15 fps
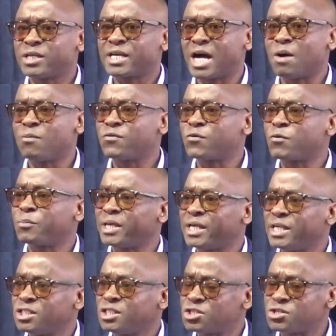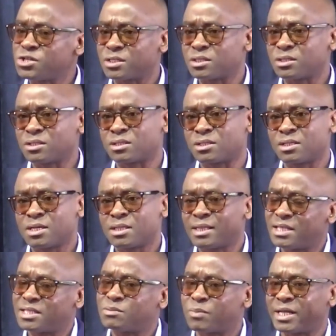from interest that this
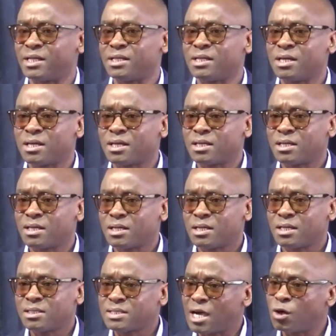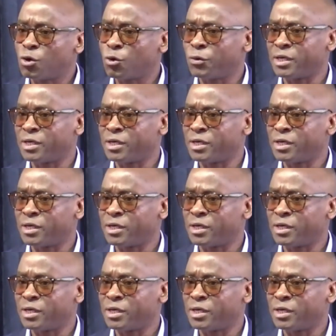money is accruing.